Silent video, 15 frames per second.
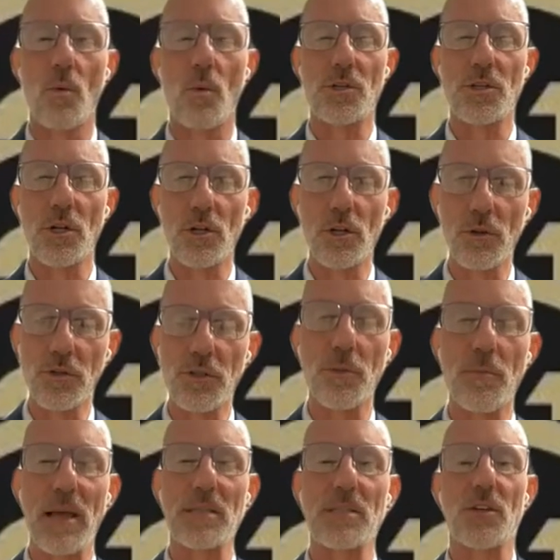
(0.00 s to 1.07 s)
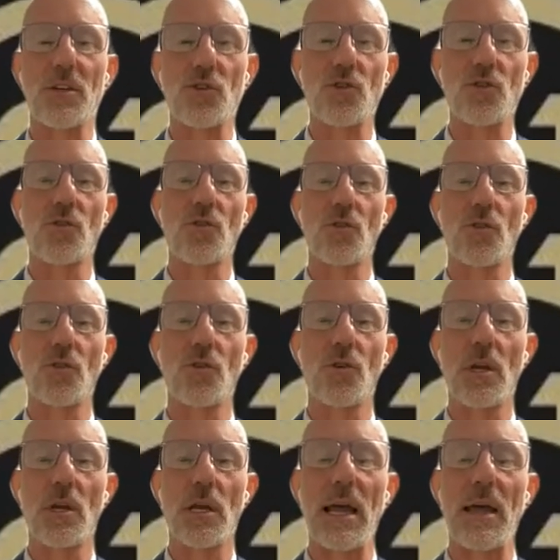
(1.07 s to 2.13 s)
which includes your message
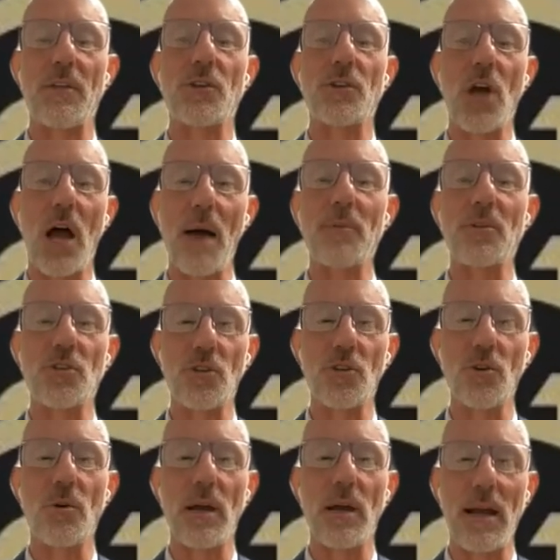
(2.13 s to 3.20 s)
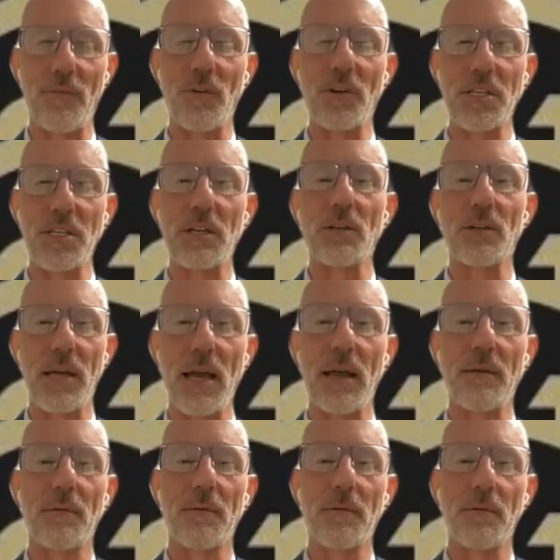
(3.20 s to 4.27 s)
and the job that you do every single day.